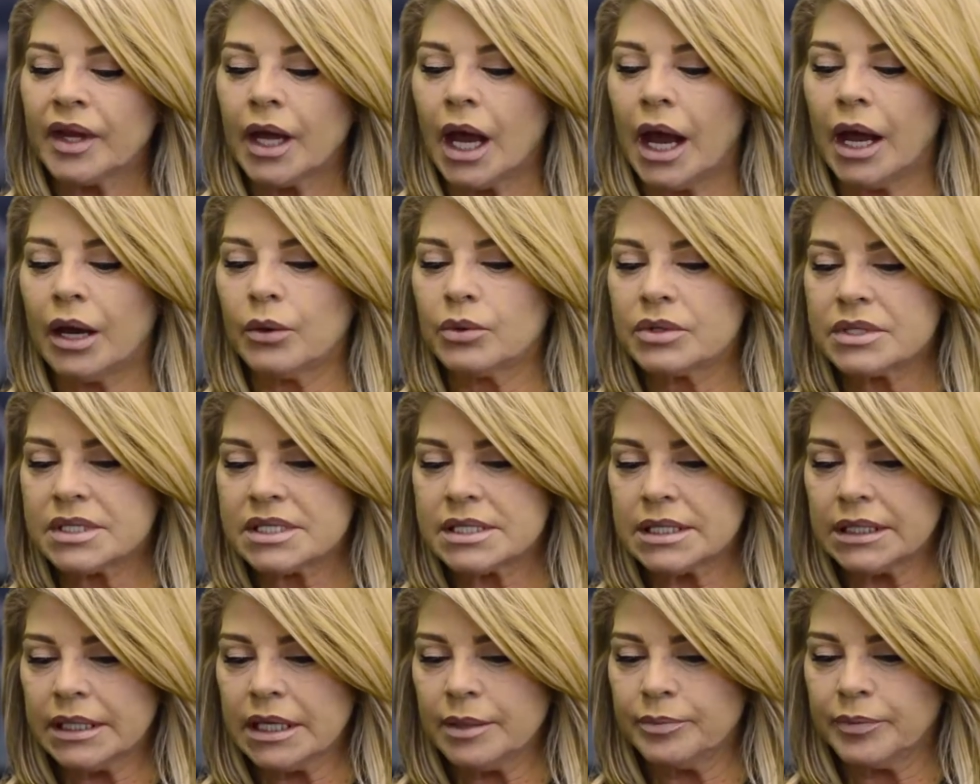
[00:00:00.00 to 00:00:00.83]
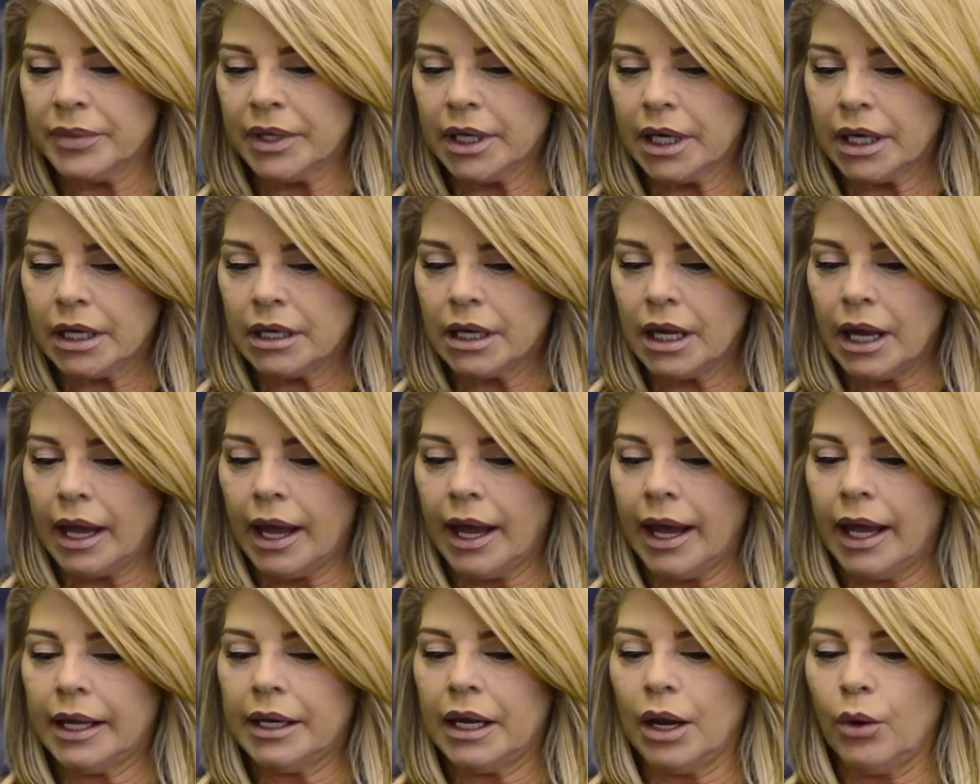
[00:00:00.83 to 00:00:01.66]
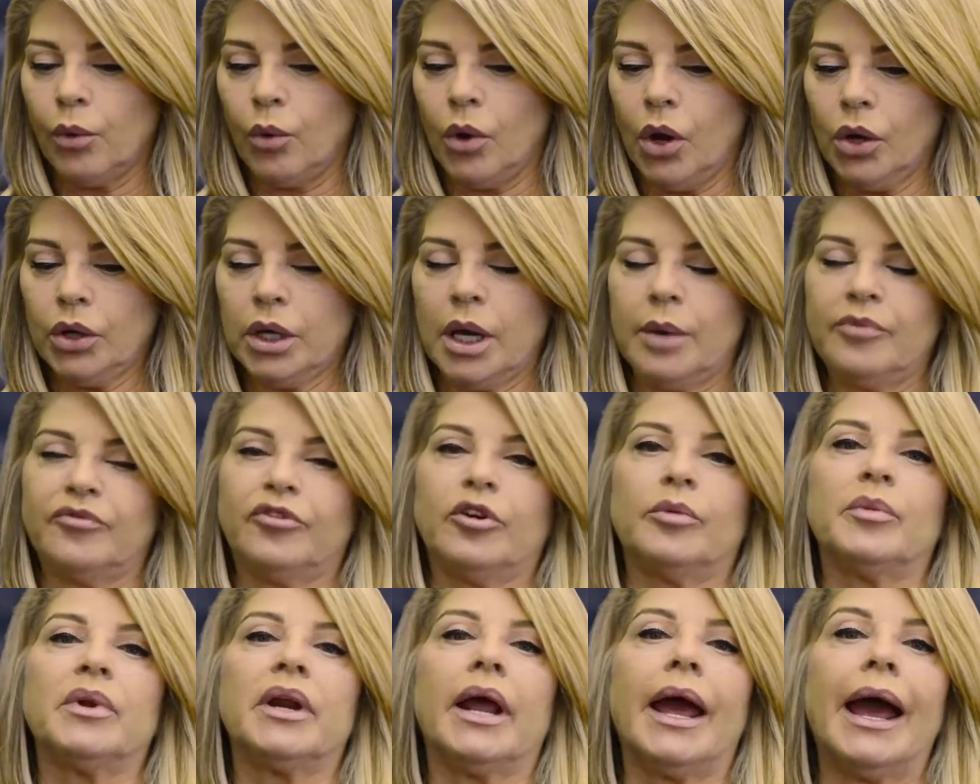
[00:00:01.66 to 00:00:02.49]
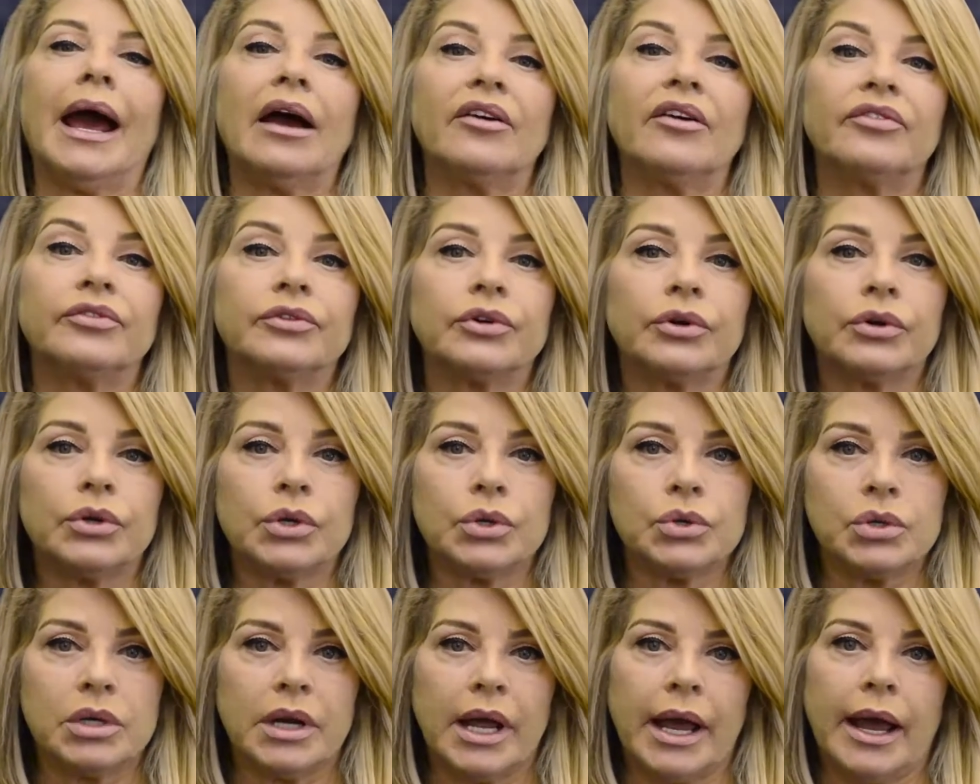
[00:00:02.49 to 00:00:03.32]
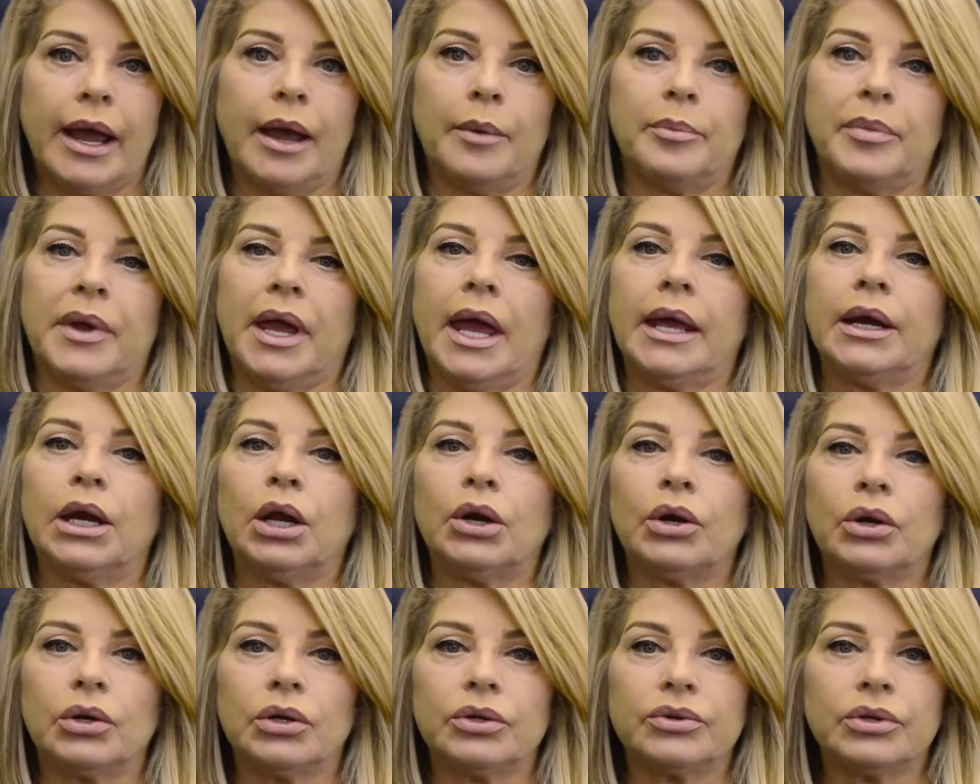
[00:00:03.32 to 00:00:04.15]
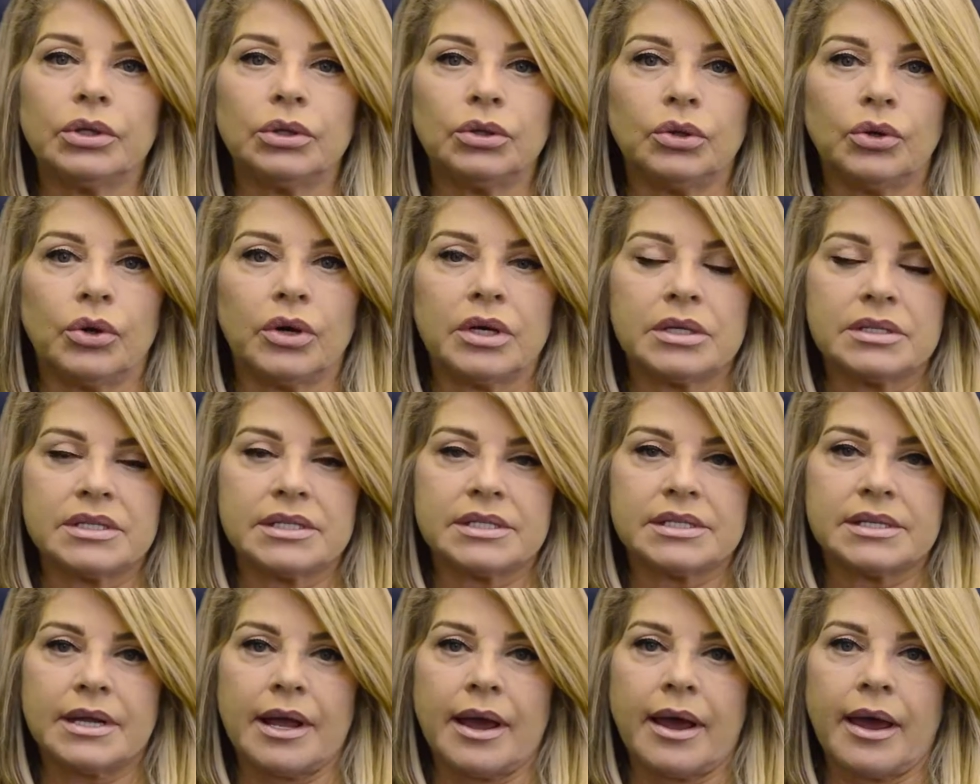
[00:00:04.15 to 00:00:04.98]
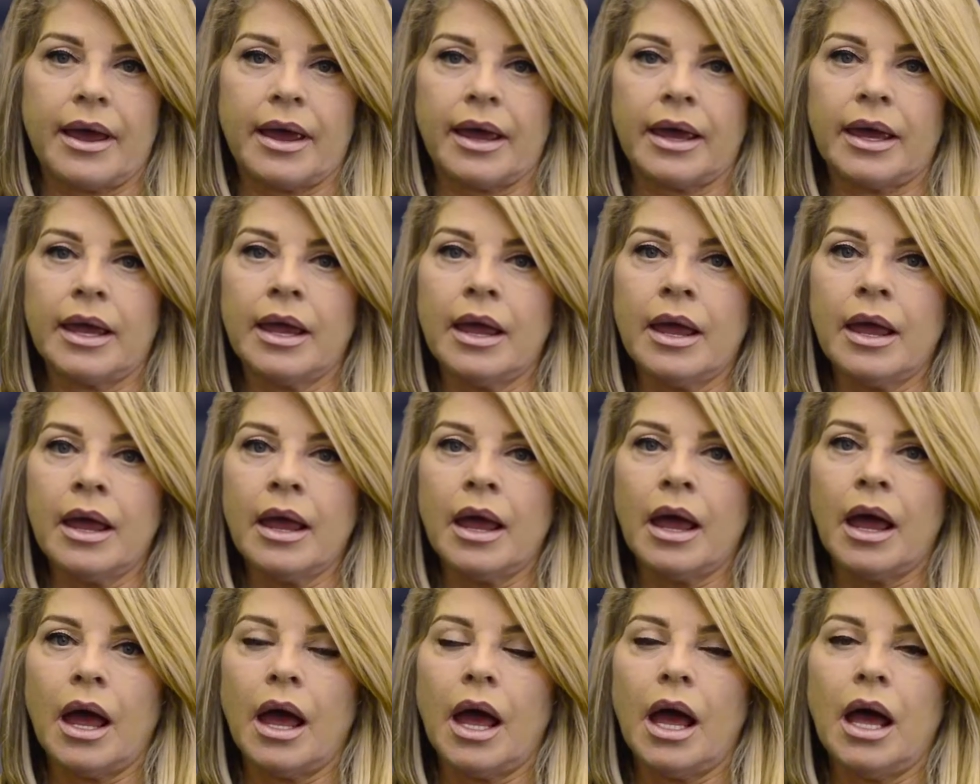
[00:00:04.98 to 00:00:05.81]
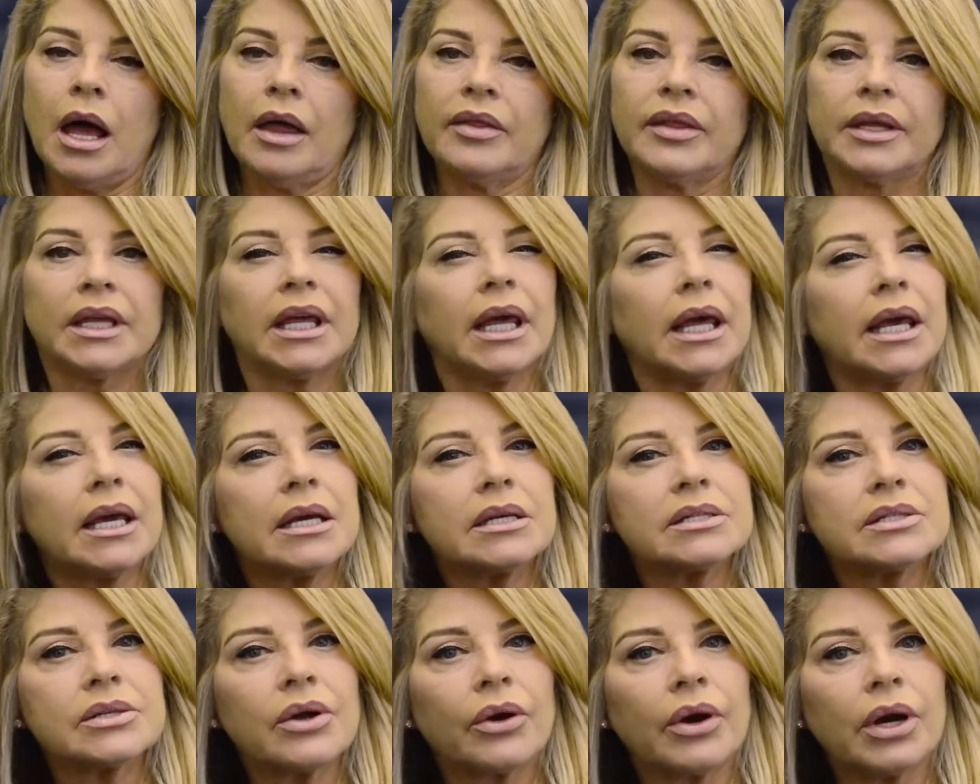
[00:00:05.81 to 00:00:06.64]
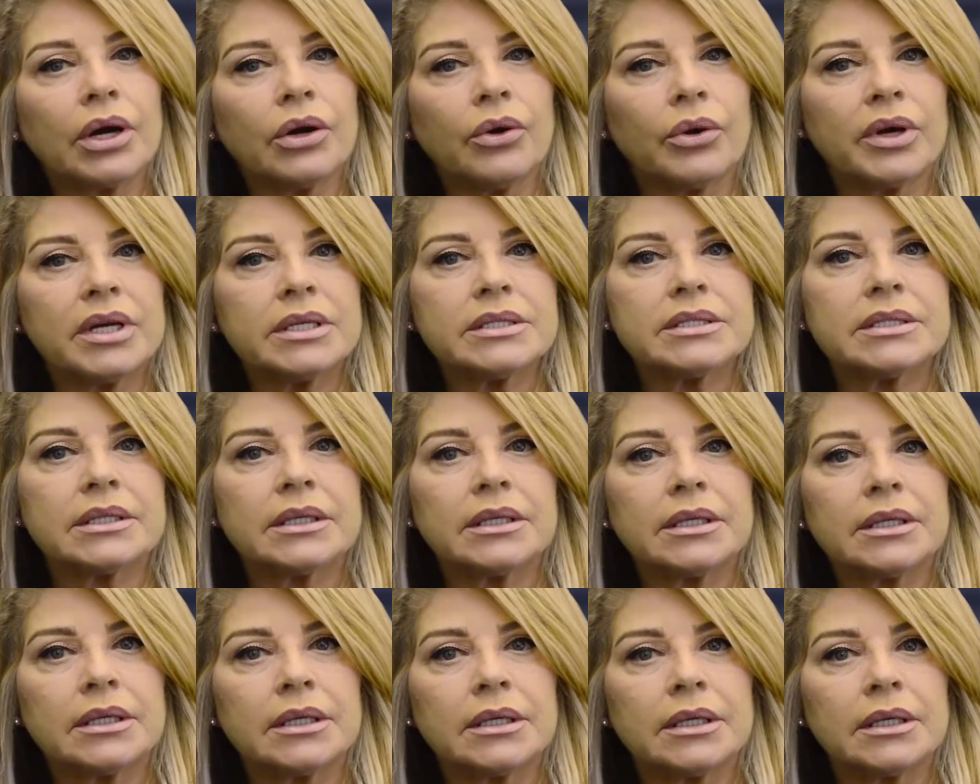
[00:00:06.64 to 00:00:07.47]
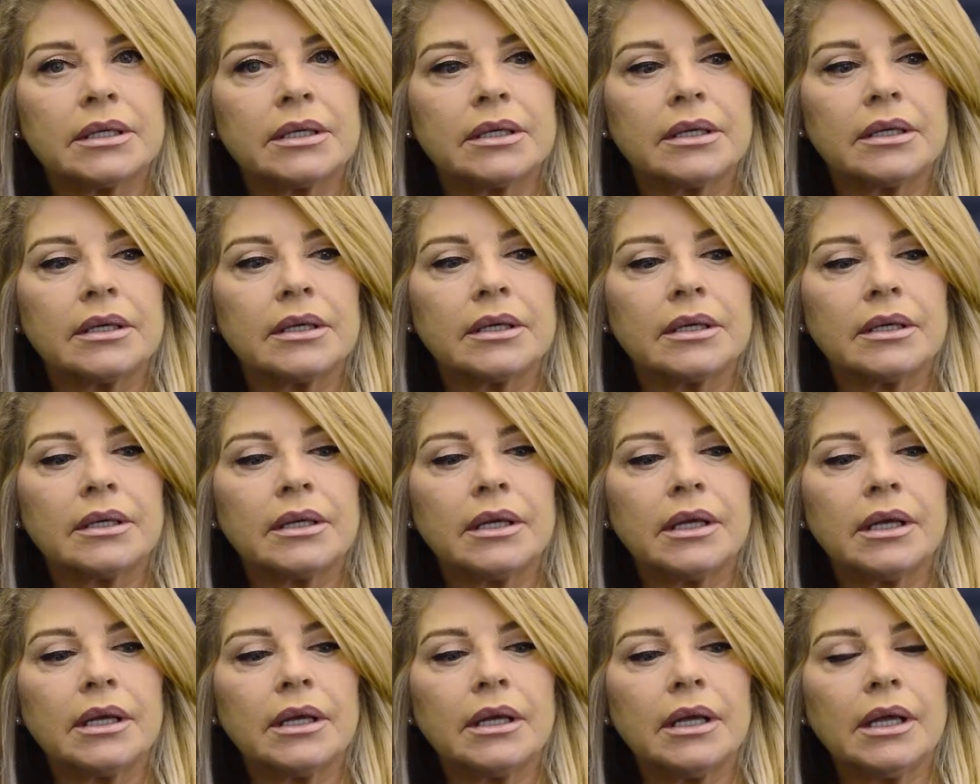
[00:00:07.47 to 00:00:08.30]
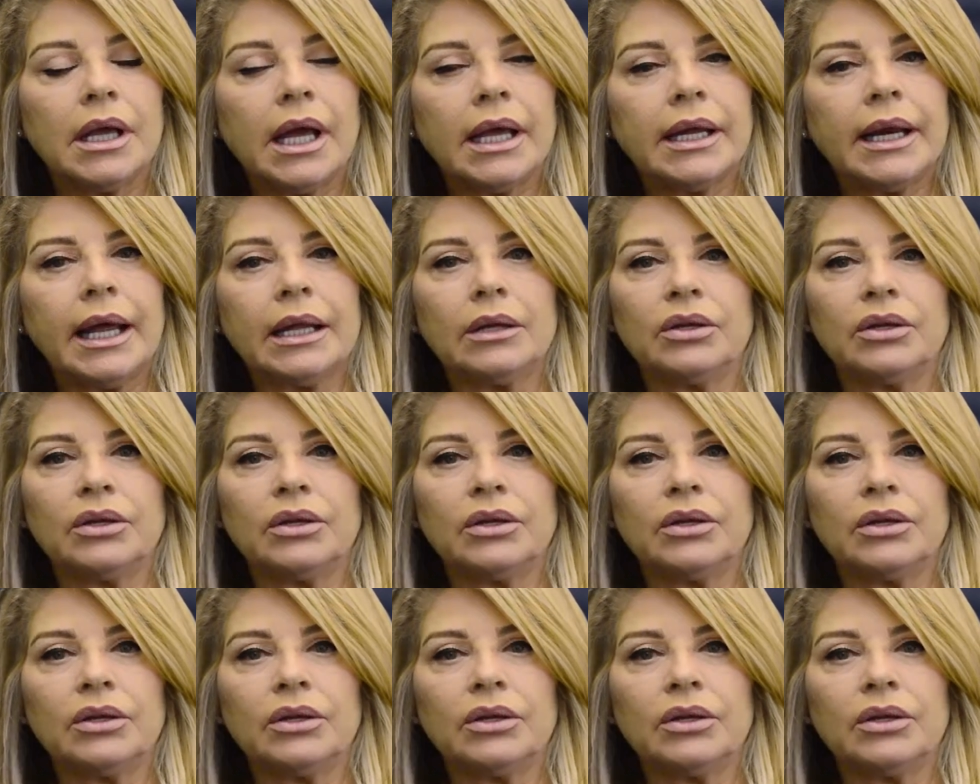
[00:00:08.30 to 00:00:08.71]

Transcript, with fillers: I was sleeping and I woke up from an afternoon nap and I heard the Lord say, the kings are anointed. And I